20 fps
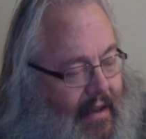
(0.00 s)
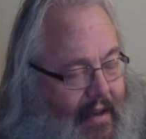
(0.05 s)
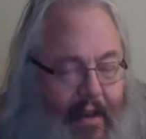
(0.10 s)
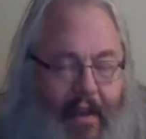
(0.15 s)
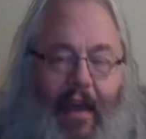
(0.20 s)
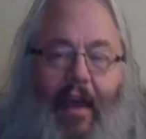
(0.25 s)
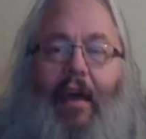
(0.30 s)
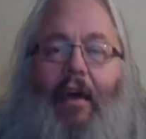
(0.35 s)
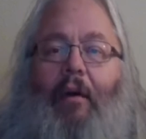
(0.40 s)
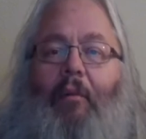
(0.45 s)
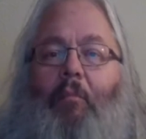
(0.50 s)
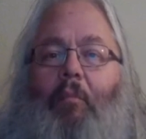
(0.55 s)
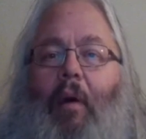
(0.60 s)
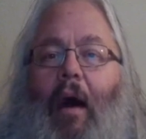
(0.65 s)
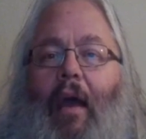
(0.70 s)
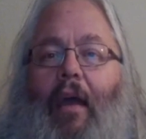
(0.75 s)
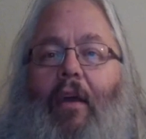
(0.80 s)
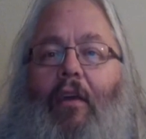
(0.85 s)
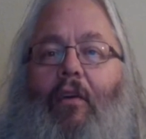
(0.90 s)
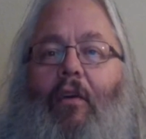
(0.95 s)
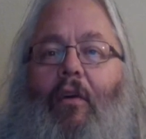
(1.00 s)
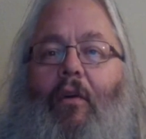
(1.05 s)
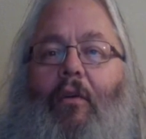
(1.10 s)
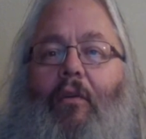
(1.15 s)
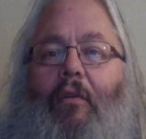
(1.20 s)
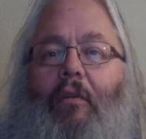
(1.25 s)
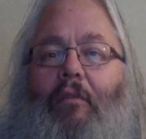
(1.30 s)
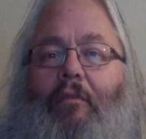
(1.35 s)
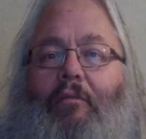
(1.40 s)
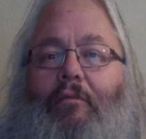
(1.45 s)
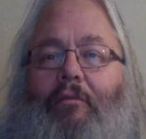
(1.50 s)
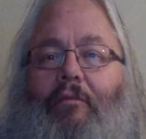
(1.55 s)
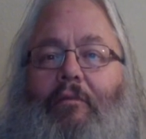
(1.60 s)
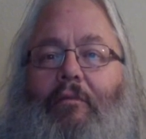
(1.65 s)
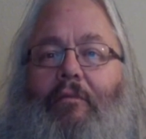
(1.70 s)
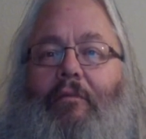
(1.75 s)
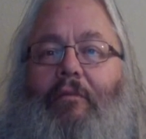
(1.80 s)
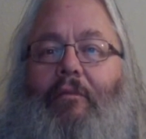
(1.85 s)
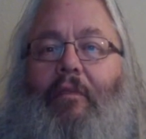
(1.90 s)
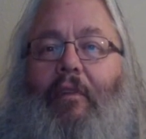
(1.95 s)
yeah, buy your own
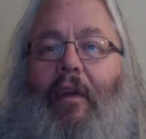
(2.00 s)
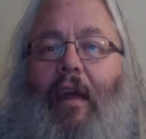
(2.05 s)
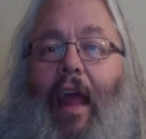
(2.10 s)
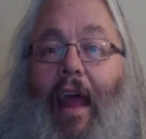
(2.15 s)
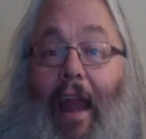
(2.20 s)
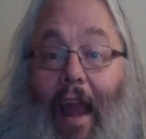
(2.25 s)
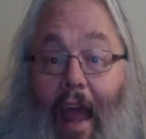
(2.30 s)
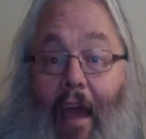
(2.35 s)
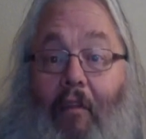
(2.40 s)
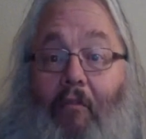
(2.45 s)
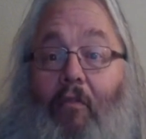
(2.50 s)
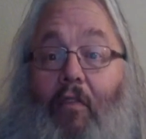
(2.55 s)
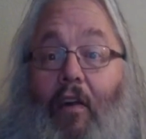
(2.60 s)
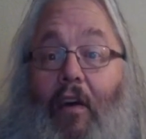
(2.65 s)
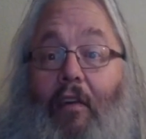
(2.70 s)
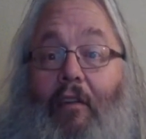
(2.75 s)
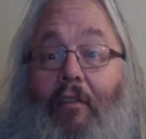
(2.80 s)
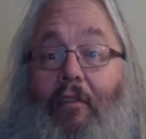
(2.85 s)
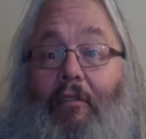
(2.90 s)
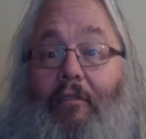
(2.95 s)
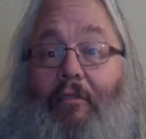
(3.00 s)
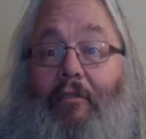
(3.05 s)
and have fun.